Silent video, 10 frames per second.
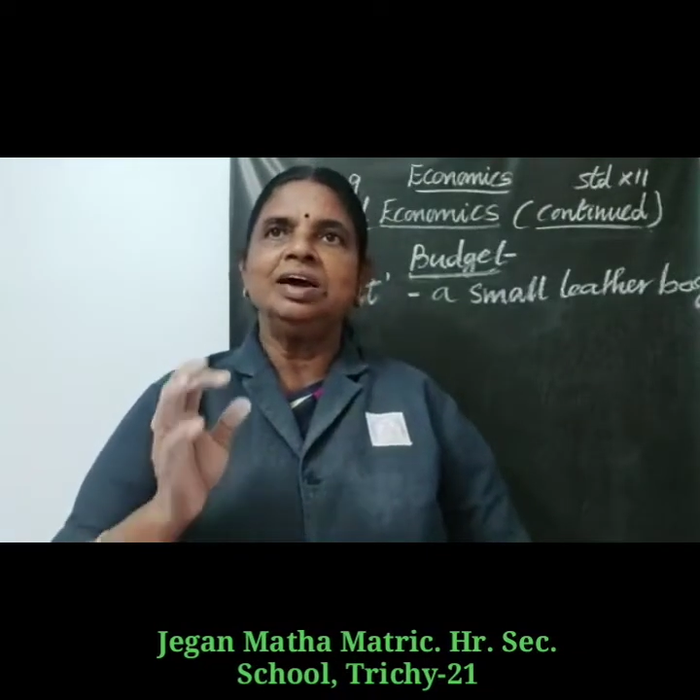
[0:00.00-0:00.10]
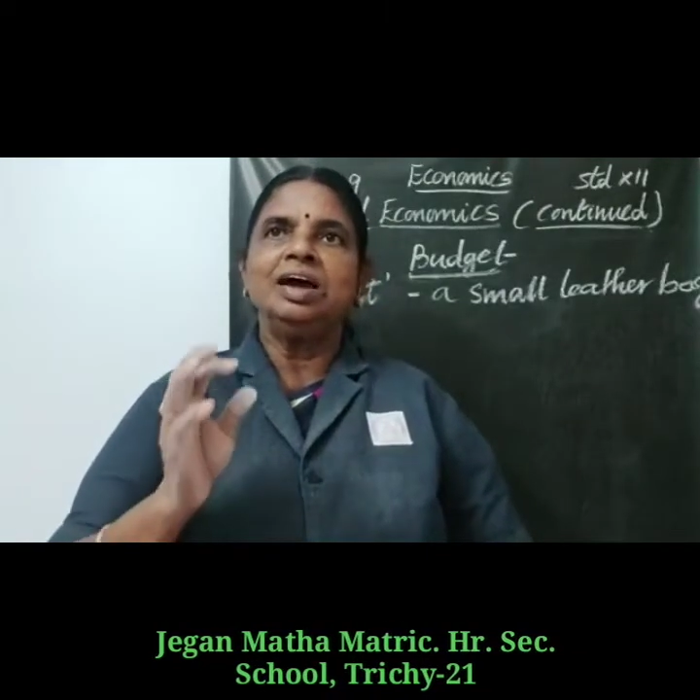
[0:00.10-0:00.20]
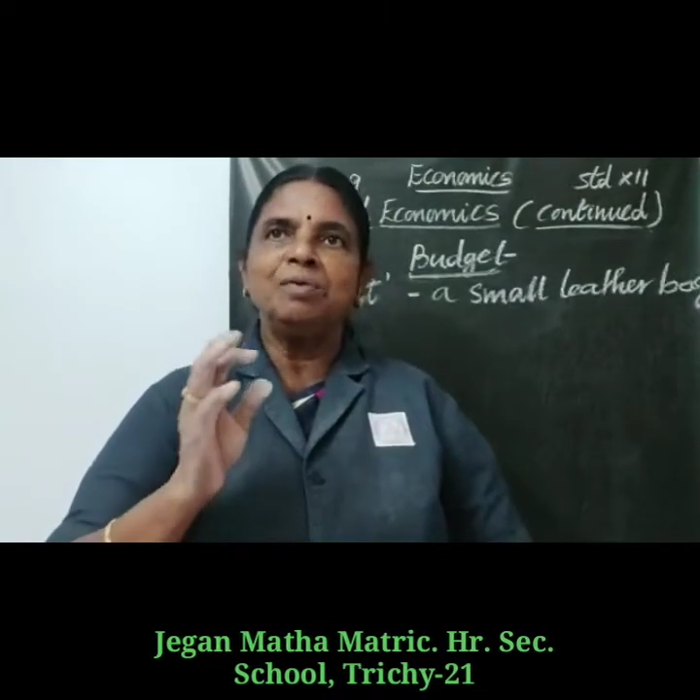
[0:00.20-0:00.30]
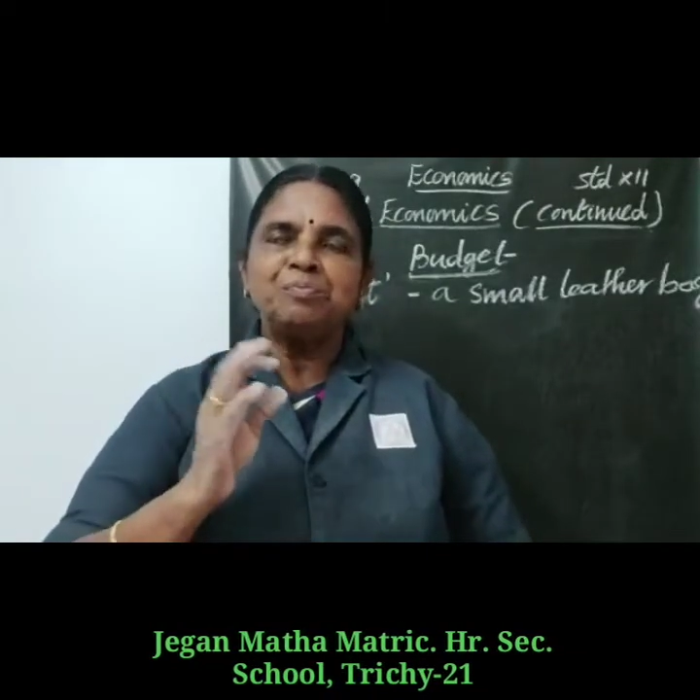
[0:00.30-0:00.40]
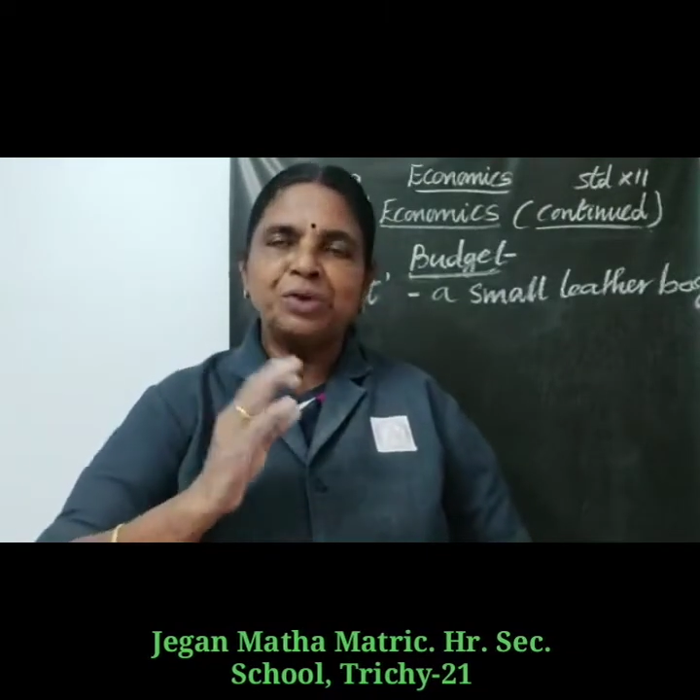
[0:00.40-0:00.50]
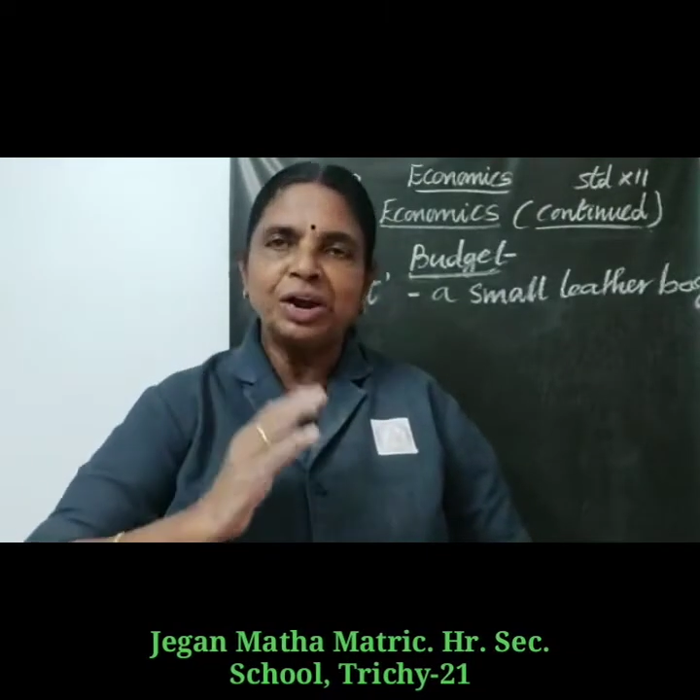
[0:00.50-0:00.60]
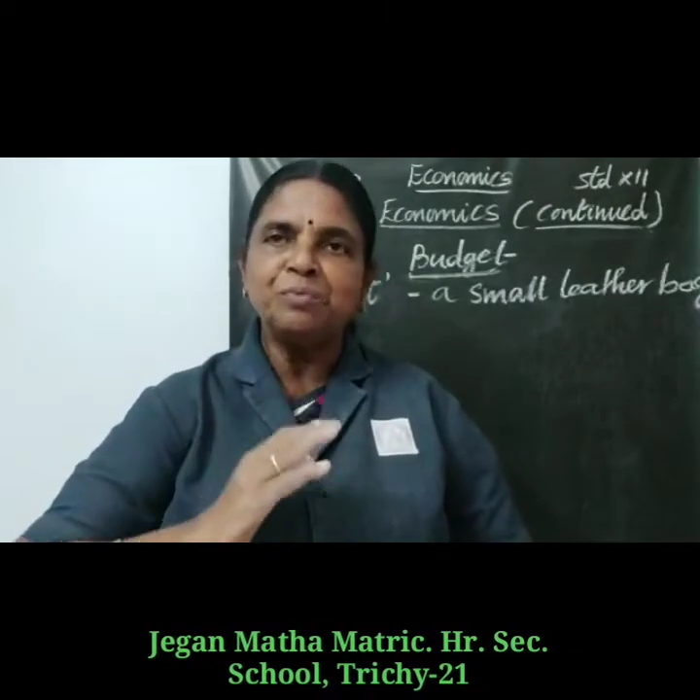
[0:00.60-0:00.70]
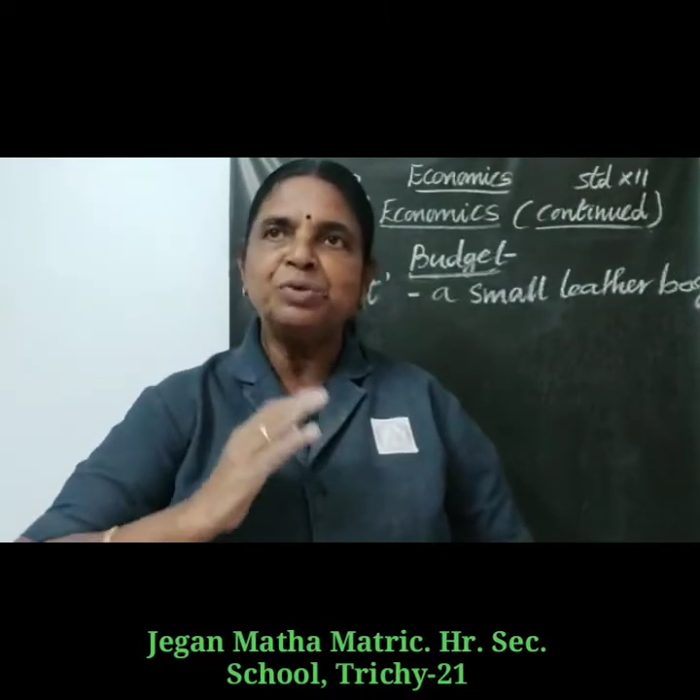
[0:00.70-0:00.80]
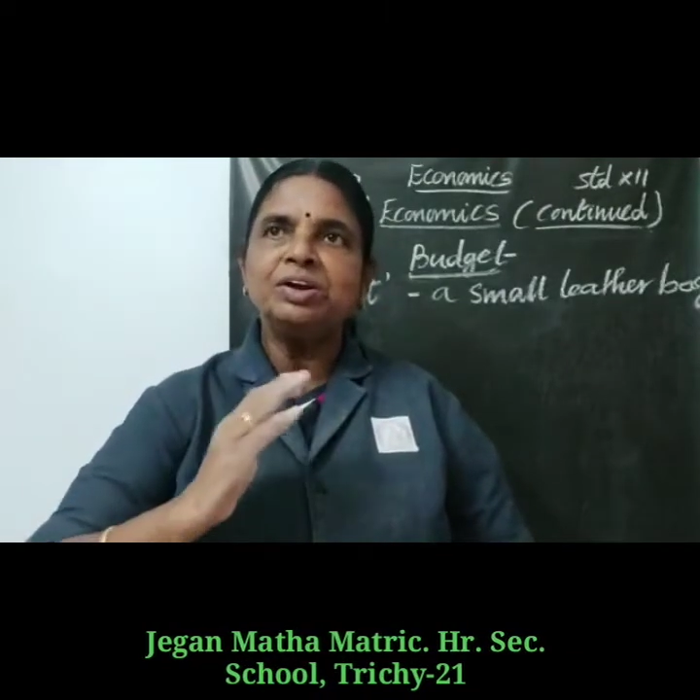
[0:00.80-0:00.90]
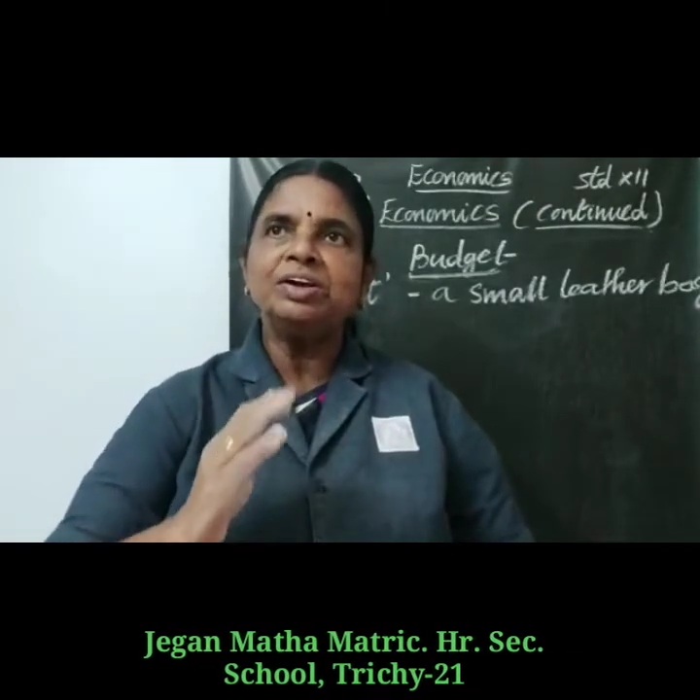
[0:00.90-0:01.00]
a
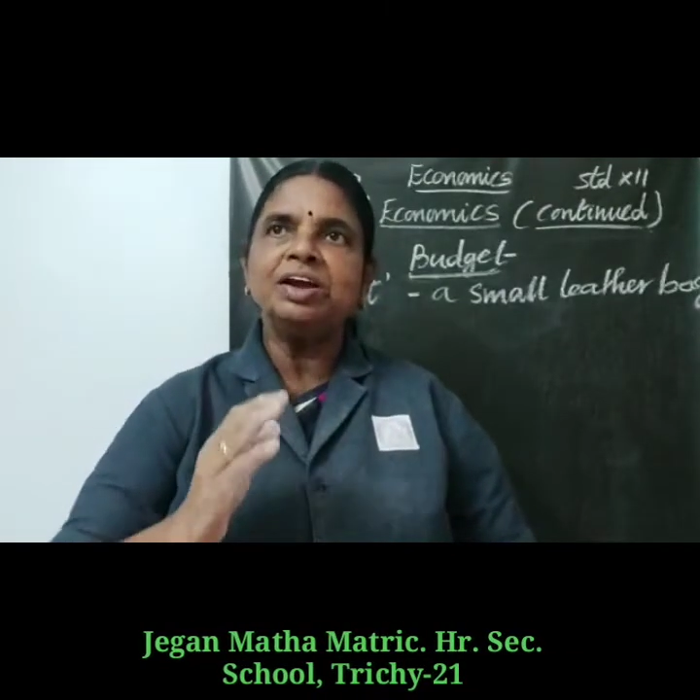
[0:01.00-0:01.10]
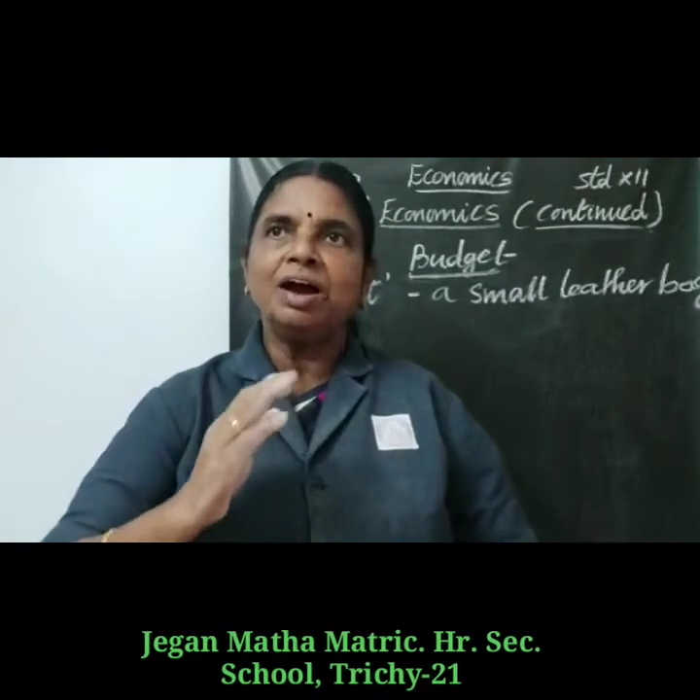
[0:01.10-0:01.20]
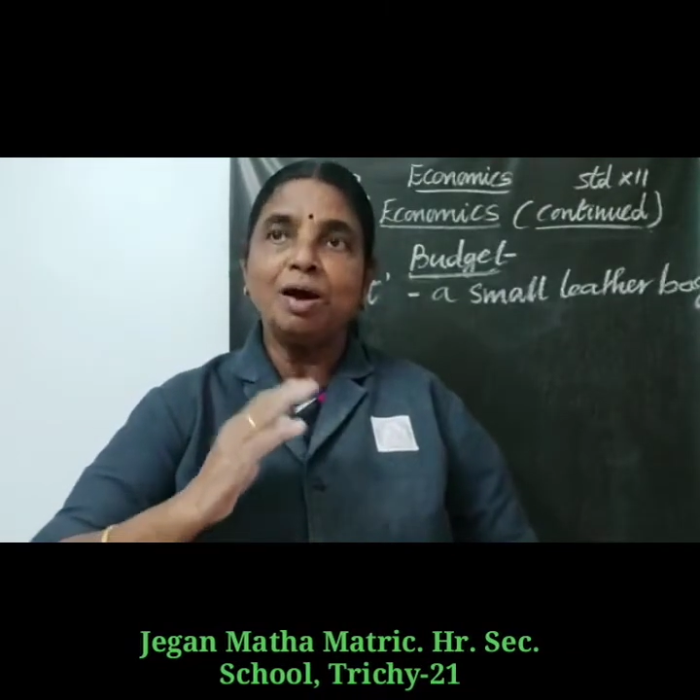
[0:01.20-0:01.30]
preliminary